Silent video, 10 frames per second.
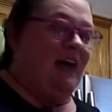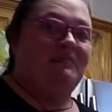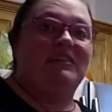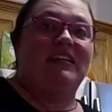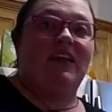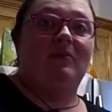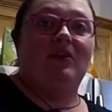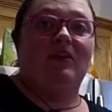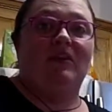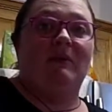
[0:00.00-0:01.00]
Today we're
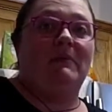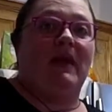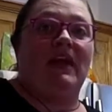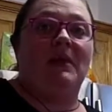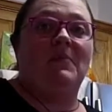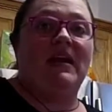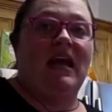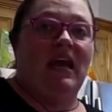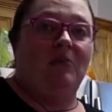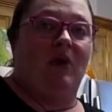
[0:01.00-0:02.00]
going to be making
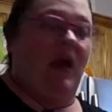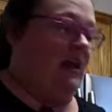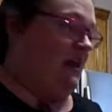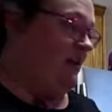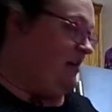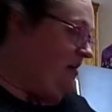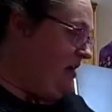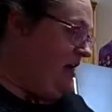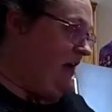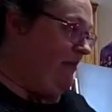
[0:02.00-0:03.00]
banana bread.
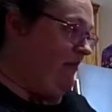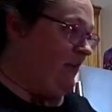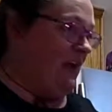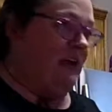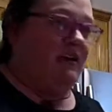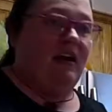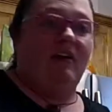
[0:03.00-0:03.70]
We got